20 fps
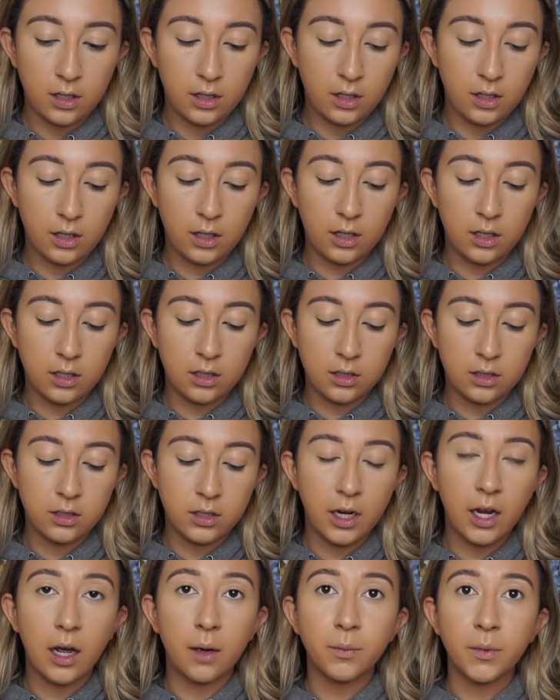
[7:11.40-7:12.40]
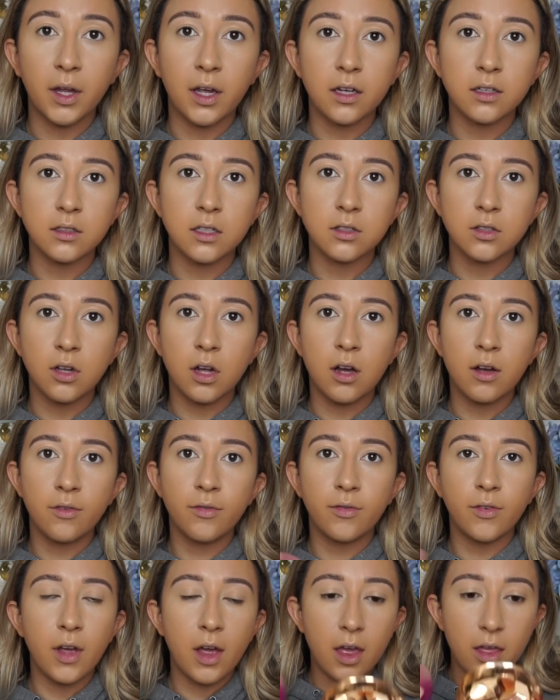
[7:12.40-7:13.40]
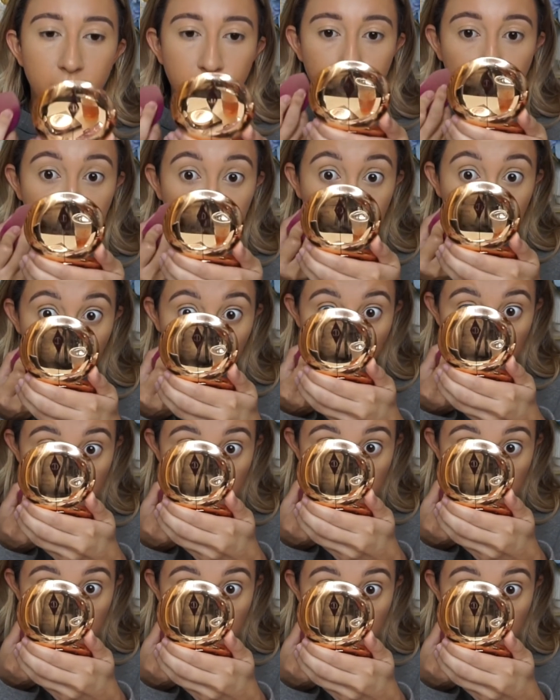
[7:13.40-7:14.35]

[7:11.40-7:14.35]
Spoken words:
and tap the excess off and then go in.